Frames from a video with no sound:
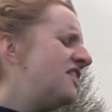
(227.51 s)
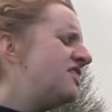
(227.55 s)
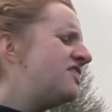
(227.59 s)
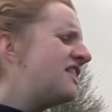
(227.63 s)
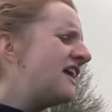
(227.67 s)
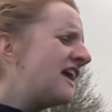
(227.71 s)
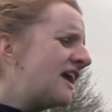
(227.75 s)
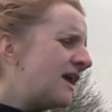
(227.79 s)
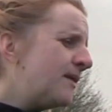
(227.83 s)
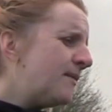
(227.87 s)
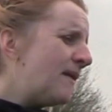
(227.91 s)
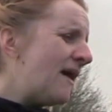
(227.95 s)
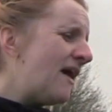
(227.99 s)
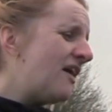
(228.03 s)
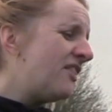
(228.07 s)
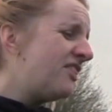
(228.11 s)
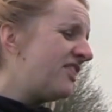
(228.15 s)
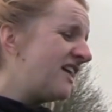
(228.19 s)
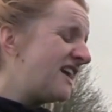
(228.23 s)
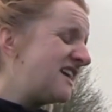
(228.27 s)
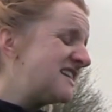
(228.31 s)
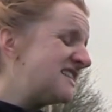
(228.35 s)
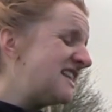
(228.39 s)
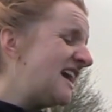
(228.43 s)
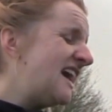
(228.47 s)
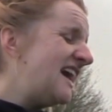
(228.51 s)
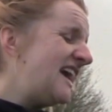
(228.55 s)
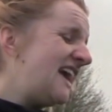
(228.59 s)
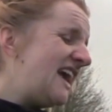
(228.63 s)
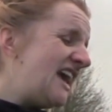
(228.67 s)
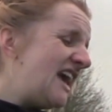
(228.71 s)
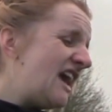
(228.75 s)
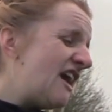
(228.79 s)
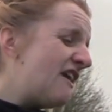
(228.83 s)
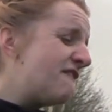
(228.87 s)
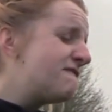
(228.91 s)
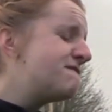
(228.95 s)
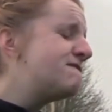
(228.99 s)
Think about things like
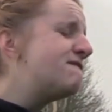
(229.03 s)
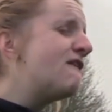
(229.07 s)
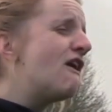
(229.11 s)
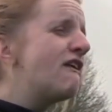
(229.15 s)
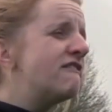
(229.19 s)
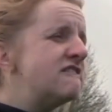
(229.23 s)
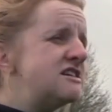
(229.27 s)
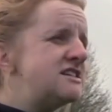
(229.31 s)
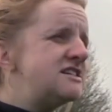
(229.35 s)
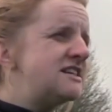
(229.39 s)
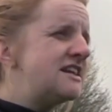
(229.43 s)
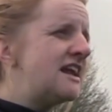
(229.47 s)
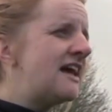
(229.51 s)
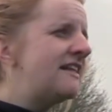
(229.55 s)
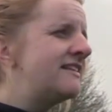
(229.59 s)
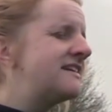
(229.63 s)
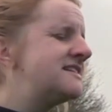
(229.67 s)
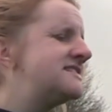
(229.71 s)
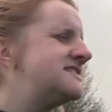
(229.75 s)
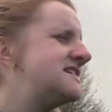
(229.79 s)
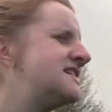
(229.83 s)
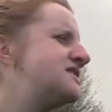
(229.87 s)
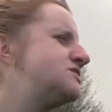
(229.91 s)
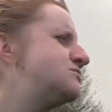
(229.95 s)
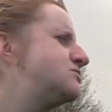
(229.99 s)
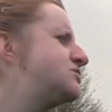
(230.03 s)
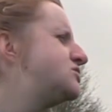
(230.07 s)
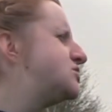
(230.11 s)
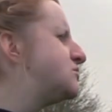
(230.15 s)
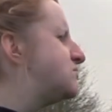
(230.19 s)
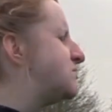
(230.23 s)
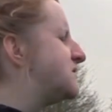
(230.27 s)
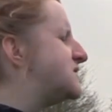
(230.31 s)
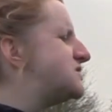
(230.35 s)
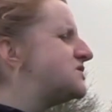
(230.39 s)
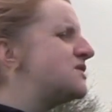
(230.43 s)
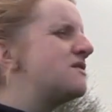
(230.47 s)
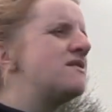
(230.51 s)
here, forage analysis. We should
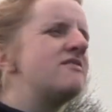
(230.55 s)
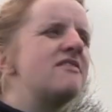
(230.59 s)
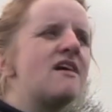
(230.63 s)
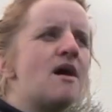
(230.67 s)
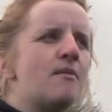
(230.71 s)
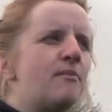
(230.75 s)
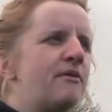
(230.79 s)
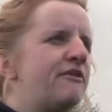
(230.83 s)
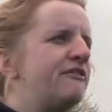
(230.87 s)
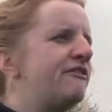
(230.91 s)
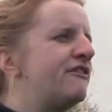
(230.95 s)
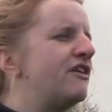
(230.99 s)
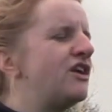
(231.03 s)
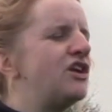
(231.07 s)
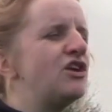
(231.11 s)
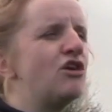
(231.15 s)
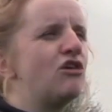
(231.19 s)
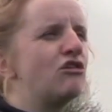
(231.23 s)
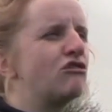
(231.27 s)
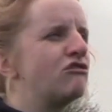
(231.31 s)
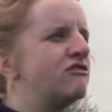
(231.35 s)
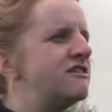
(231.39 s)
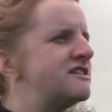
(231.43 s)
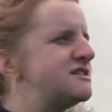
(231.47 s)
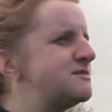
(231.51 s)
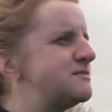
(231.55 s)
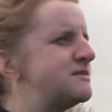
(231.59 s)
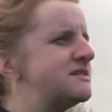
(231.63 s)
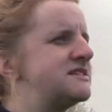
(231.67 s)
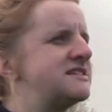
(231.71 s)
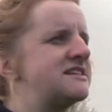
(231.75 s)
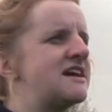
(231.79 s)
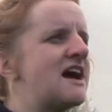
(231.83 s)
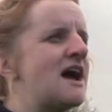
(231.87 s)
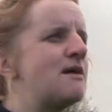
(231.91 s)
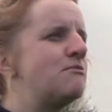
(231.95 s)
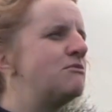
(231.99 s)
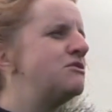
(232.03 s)
be doing that before, you know, at Christmas
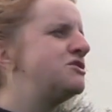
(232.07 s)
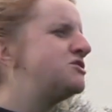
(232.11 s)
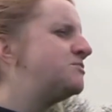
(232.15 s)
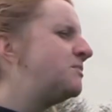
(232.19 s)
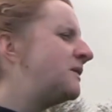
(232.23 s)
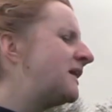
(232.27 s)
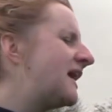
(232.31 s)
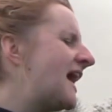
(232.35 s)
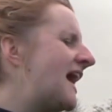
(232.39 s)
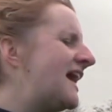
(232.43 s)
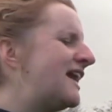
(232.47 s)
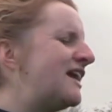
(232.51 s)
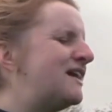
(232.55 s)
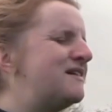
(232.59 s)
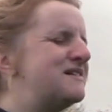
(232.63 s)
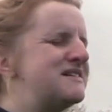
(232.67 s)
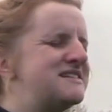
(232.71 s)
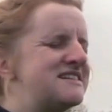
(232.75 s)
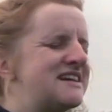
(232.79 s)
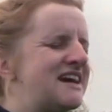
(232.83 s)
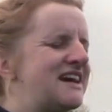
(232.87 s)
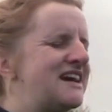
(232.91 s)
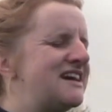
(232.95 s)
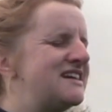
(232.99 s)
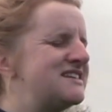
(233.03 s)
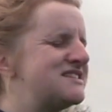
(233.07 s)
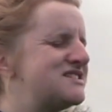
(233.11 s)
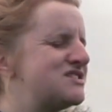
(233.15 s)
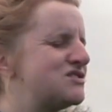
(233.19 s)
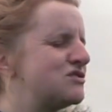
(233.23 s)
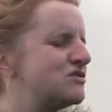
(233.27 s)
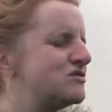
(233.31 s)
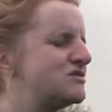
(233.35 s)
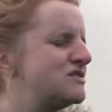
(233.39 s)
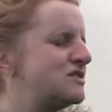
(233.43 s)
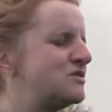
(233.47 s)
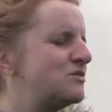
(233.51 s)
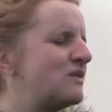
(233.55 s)
time. We should be getting our diets
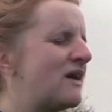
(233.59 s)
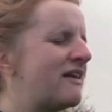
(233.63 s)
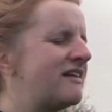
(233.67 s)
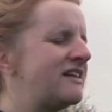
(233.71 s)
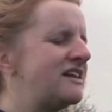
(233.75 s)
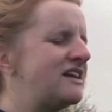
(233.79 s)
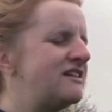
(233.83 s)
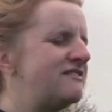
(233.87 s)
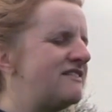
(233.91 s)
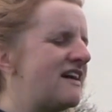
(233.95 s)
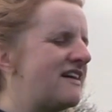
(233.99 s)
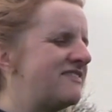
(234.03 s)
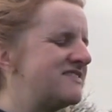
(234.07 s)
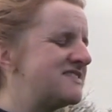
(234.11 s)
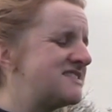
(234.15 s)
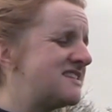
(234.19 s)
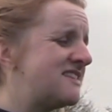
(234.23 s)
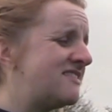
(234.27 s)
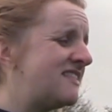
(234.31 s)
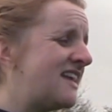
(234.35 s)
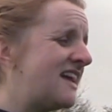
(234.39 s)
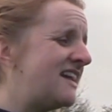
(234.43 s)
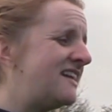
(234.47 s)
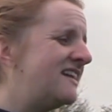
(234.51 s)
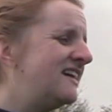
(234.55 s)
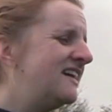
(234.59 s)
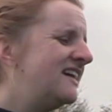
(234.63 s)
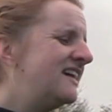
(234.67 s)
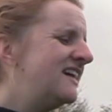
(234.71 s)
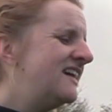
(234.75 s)
sorted well in advance. And then